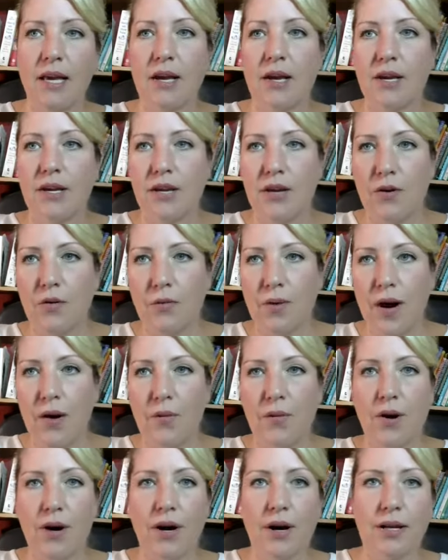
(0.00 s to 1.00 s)
what
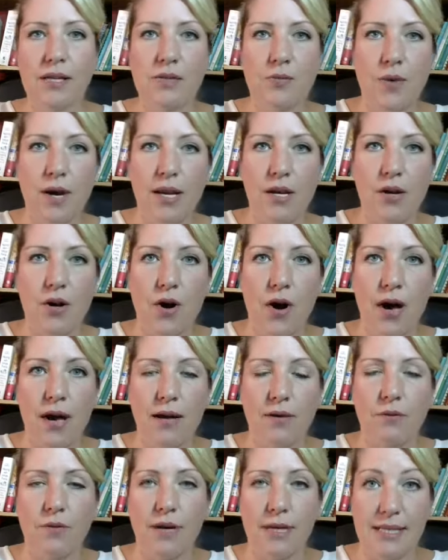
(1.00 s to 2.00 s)
works, what not,
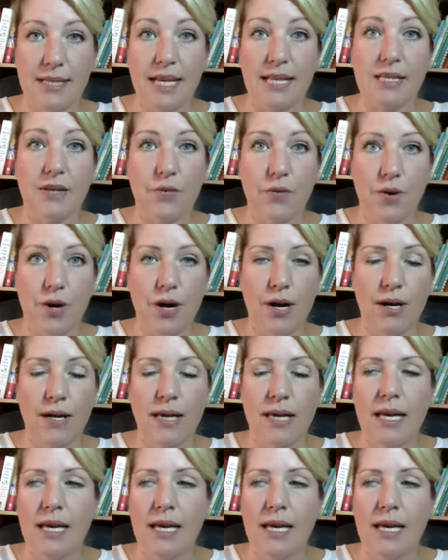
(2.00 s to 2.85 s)
what doesn't work.